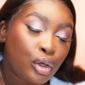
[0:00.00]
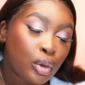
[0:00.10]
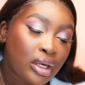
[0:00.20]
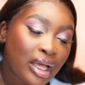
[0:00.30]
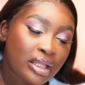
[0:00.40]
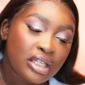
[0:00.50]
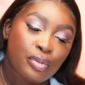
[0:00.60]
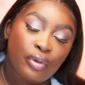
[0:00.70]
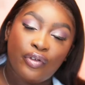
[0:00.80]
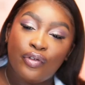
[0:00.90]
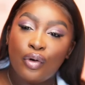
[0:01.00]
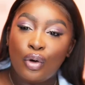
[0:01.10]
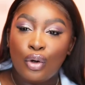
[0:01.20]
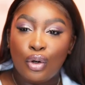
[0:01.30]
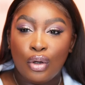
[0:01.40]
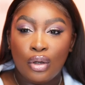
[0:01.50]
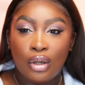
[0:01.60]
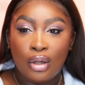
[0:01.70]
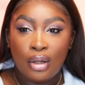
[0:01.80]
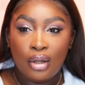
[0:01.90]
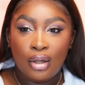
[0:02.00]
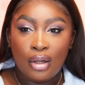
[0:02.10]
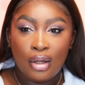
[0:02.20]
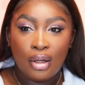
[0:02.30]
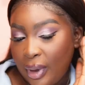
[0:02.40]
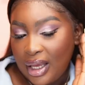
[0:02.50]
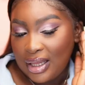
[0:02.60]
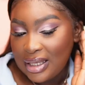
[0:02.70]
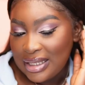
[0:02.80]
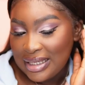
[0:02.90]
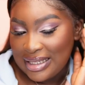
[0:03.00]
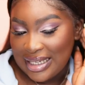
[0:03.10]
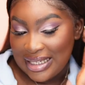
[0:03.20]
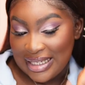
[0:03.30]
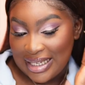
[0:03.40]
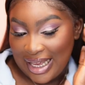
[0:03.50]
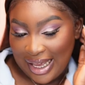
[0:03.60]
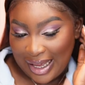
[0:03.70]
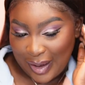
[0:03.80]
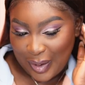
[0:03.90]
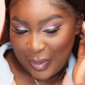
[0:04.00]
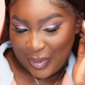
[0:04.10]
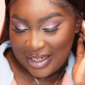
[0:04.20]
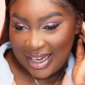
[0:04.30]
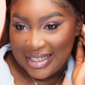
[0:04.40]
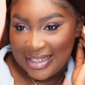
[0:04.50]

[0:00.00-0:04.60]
look like this before. But yeah, this is this is it. What do you guys